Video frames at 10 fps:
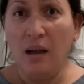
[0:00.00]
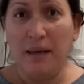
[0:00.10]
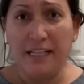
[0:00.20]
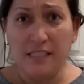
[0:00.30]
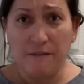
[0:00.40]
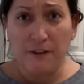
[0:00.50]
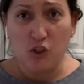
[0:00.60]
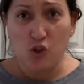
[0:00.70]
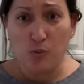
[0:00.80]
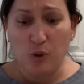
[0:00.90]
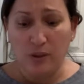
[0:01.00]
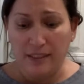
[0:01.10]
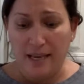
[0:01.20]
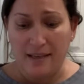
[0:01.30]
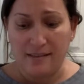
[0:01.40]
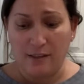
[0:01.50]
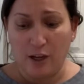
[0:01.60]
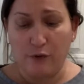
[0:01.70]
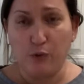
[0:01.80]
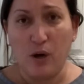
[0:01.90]
It is a vegetable. It has a lot
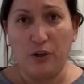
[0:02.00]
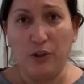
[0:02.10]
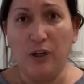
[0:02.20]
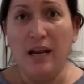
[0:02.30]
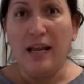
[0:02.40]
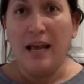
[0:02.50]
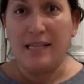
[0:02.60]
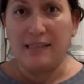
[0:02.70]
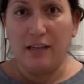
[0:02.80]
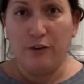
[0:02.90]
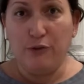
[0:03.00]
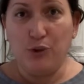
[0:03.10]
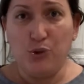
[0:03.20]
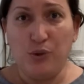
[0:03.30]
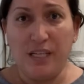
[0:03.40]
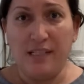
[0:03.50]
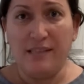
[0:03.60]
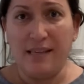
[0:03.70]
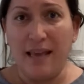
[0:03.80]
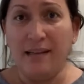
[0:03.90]
of water, has a lot of
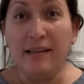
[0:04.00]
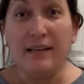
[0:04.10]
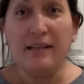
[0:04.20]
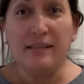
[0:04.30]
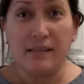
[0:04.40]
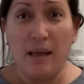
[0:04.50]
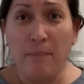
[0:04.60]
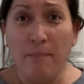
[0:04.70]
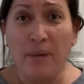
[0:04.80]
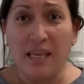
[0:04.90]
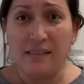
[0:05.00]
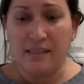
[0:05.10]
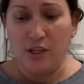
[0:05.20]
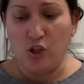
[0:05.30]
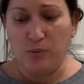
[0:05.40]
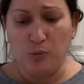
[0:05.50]
nutrients, and it is amazing.